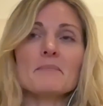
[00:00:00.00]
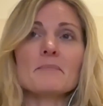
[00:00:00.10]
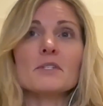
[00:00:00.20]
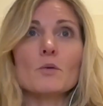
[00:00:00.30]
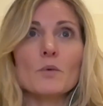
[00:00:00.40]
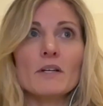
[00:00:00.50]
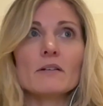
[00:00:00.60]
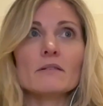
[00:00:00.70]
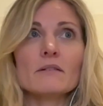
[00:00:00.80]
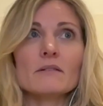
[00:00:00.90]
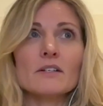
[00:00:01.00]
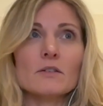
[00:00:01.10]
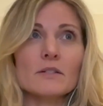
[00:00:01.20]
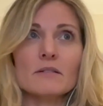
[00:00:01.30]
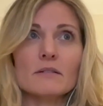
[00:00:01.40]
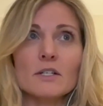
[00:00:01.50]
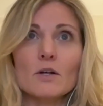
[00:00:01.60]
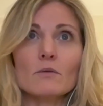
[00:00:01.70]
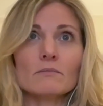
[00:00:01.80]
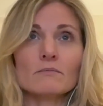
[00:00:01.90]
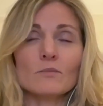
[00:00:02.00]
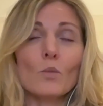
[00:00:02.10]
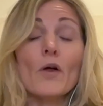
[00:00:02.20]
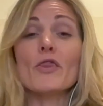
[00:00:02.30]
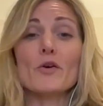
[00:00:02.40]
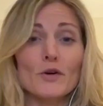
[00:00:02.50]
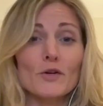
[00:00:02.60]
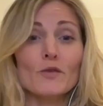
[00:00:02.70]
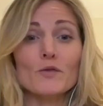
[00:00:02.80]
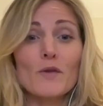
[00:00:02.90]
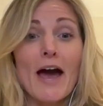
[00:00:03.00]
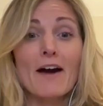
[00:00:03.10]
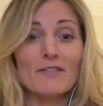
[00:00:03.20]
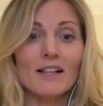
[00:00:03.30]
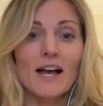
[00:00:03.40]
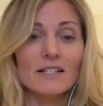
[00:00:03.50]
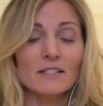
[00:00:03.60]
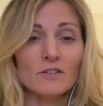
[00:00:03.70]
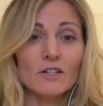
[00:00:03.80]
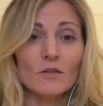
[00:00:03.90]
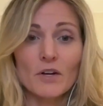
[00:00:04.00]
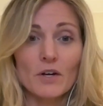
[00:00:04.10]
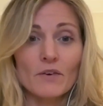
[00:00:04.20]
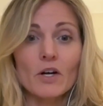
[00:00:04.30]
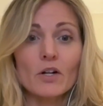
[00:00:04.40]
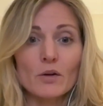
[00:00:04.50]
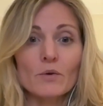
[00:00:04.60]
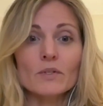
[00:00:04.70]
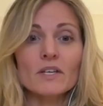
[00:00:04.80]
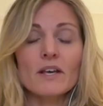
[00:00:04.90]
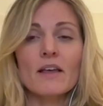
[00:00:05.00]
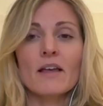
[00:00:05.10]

So there's, one third to half the class are still very, very close.